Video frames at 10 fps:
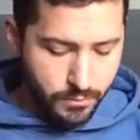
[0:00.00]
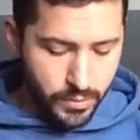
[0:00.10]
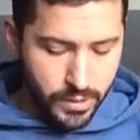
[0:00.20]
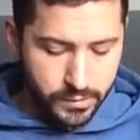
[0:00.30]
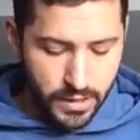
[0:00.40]

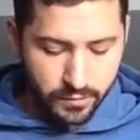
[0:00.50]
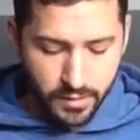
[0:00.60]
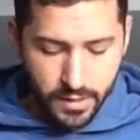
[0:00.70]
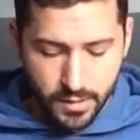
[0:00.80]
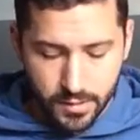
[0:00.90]
But that's
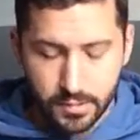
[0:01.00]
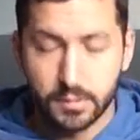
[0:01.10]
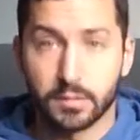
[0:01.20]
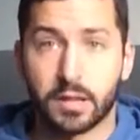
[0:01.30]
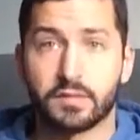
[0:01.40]

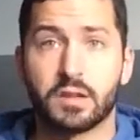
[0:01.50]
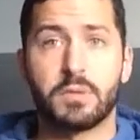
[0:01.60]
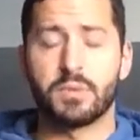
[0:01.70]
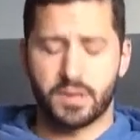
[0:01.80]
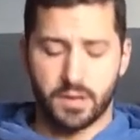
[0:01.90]
going to
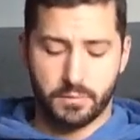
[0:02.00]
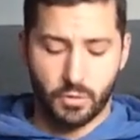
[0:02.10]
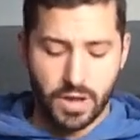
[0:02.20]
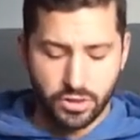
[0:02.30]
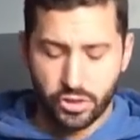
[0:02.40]
be big. I mean,
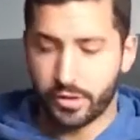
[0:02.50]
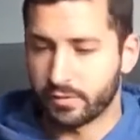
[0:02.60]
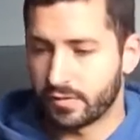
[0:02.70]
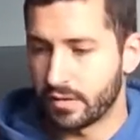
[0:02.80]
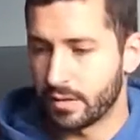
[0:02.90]
watching
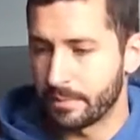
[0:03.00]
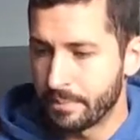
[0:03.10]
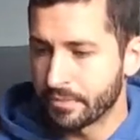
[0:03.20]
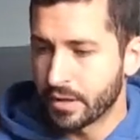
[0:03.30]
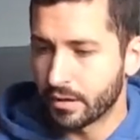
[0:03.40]
Jared's team,
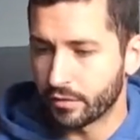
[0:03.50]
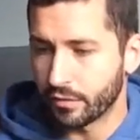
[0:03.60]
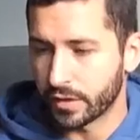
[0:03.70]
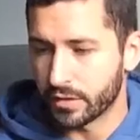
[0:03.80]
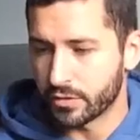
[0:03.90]
it's
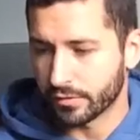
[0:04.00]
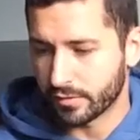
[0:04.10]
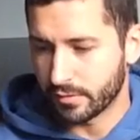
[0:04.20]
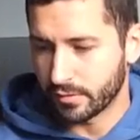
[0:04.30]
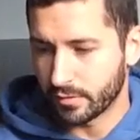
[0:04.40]
funny just
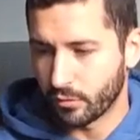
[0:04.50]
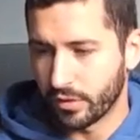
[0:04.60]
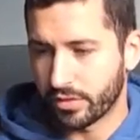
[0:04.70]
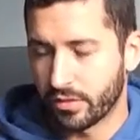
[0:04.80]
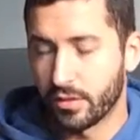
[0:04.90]

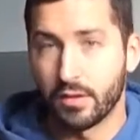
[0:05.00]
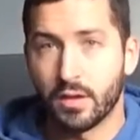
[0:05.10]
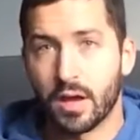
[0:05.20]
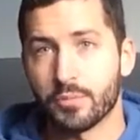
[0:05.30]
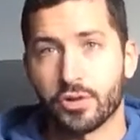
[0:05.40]
with,
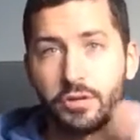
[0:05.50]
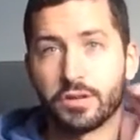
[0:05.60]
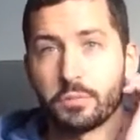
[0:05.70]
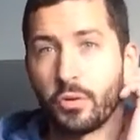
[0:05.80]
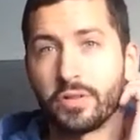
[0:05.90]
I'm sure
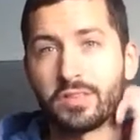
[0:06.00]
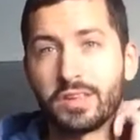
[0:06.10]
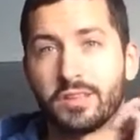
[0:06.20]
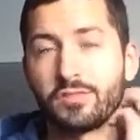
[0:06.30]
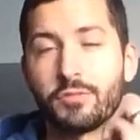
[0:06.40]
his points
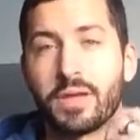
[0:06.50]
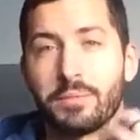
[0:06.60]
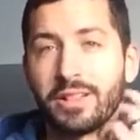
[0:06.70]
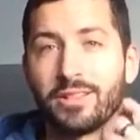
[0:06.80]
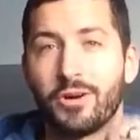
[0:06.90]
against are
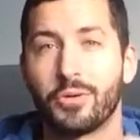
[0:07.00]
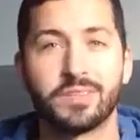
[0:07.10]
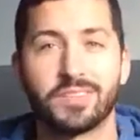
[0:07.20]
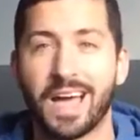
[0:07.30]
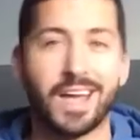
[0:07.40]
maybe the
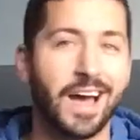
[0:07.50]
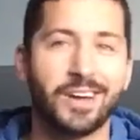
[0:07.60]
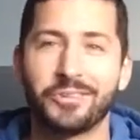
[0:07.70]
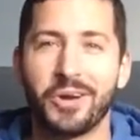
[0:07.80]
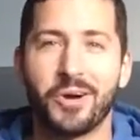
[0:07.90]
lowest. I
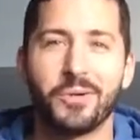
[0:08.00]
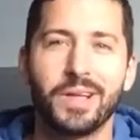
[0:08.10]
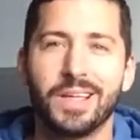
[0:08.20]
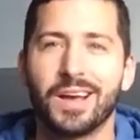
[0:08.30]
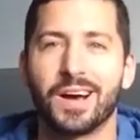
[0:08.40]
don't know.
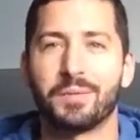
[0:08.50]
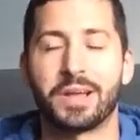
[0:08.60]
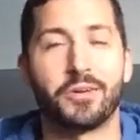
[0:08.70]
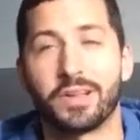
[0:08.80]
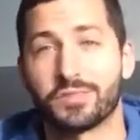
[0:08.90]
I
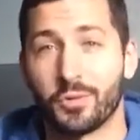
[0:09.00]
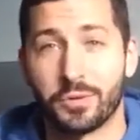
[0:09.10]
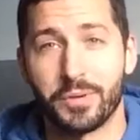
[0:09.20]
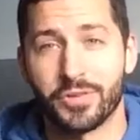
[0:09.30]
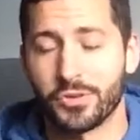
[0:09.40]
know I scored
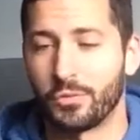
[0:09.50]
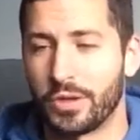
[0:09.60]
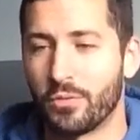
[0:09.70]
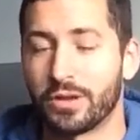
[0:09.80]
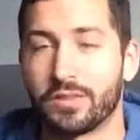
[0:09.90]
a bunch in
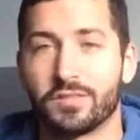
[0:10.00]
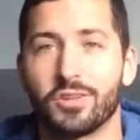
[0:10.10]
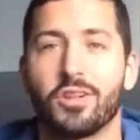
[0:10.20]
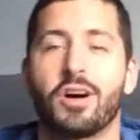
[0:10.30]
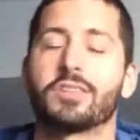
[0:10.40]
week 1 and
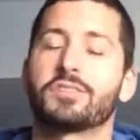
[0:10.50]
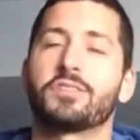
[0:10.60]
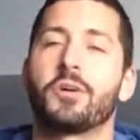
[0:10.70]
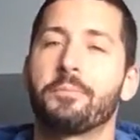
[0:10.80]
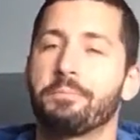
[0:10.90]
still lost.
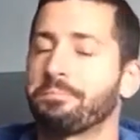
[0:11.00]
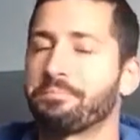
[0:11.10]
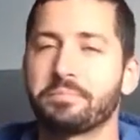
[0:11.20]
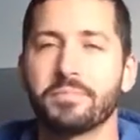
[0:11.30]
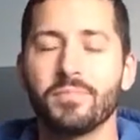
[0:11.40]
So
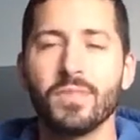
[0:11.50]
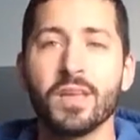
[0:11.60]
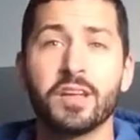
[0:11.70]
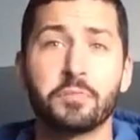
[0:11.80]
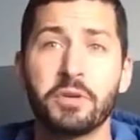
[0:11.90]

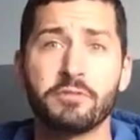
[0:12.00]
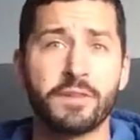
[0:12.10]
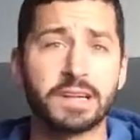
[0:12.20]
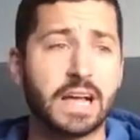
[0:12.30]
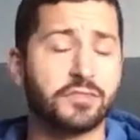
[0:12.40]
it's been
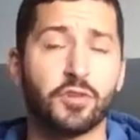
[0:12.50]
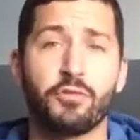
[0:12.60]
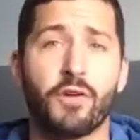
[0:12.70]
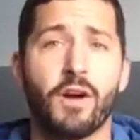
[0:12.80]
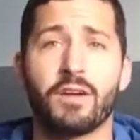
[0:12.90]
fun, guys, so
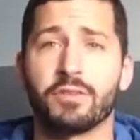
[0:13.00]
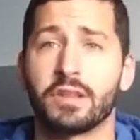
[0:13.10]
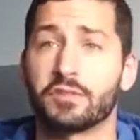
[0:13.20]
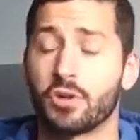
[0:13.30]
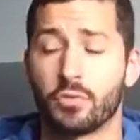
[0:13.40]
far.
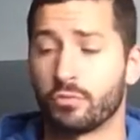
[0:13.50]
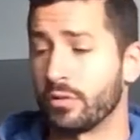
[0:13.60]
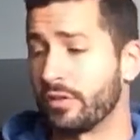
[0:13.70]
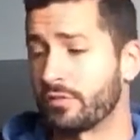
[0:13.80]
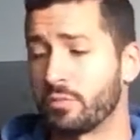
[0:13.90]
Everything's going
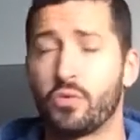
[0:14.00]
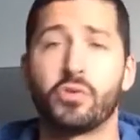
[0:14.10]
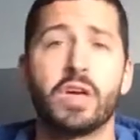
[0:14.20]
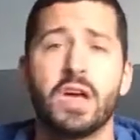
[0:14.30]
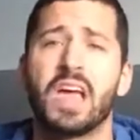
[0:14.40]
really
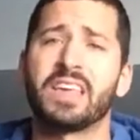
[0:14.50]
smooth. I